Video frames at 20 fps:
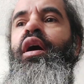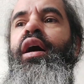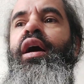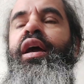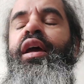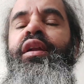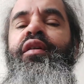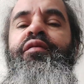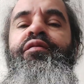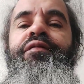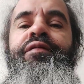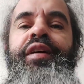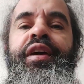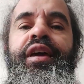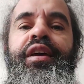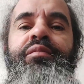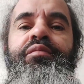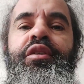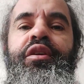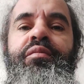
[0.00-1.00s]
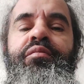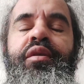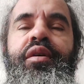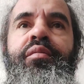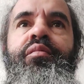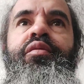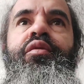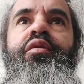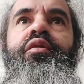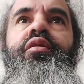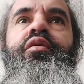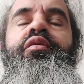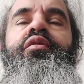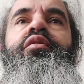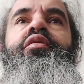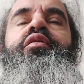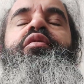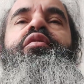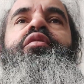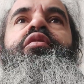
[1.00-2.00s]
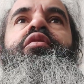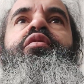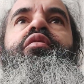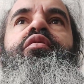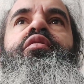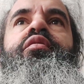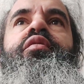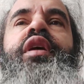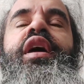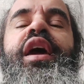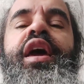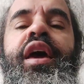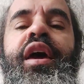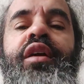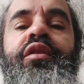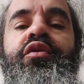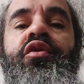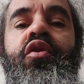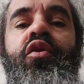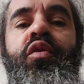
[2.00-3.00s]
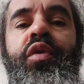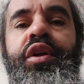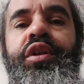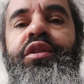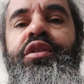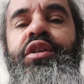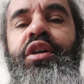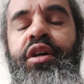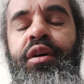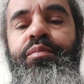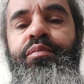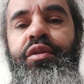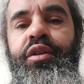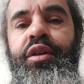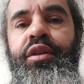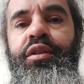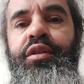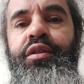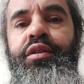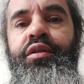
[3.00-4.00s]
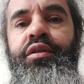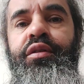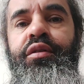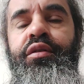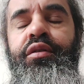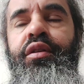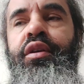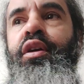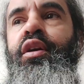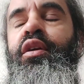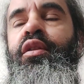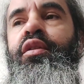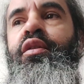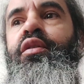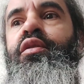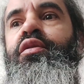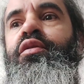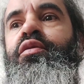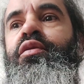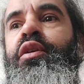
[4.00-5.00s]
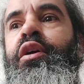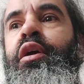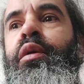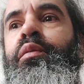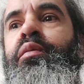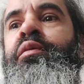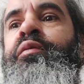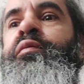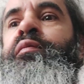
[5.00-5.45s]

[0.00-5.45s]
I had a family member who had quintuplets in this dream.